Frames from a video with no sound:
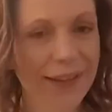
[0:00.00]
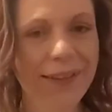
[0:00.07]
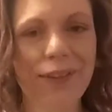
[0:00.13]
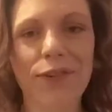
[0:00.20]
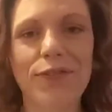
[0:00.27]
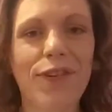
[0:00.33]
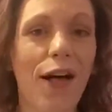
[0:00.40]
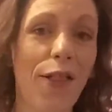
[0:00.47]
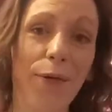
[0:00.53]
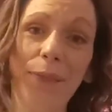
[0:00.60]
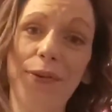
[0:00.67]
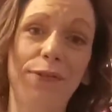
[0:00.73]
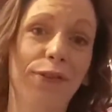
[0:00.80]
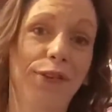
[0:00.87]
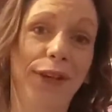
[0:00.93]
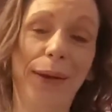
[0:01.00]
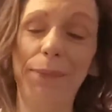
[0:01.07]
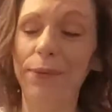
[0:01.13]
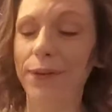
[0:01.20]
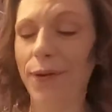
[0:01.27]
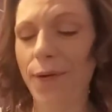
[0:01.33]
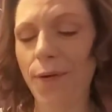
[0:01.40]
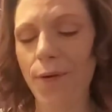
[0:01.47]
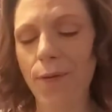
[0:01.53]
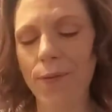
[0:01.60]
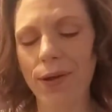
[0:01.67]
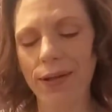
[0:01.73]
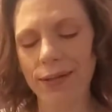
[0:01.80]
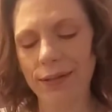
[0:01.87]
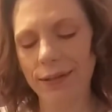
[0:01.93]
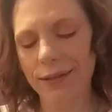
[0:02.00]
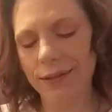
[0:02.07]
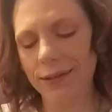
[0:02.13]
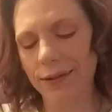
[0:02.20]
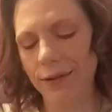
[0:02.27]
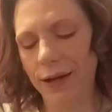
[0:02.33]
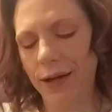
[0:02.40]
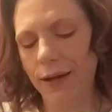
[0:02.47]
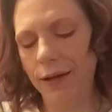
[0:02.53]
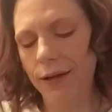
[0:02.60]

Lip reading: Don't follow me for tips. Oh my goodness. Okay,